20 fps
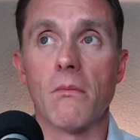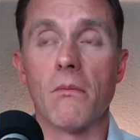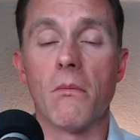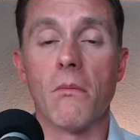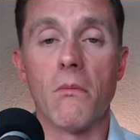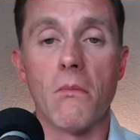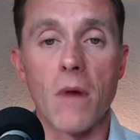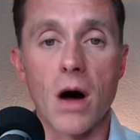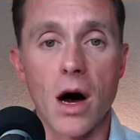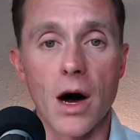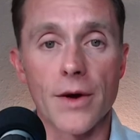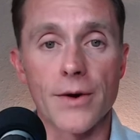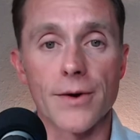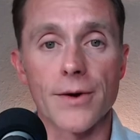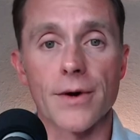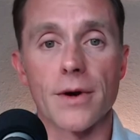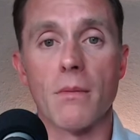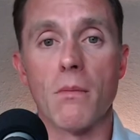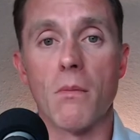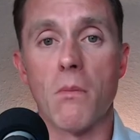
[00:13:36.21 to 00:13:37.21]

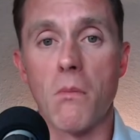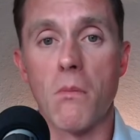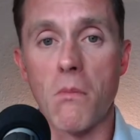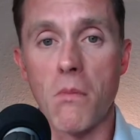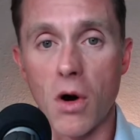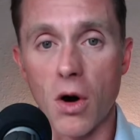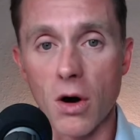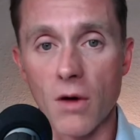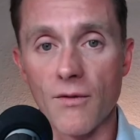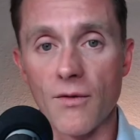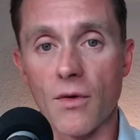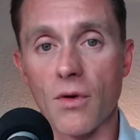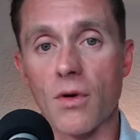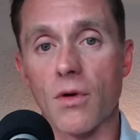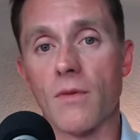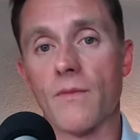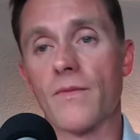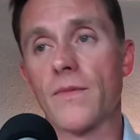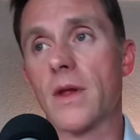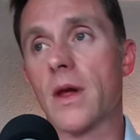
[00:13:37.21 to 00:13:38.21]
modern marvel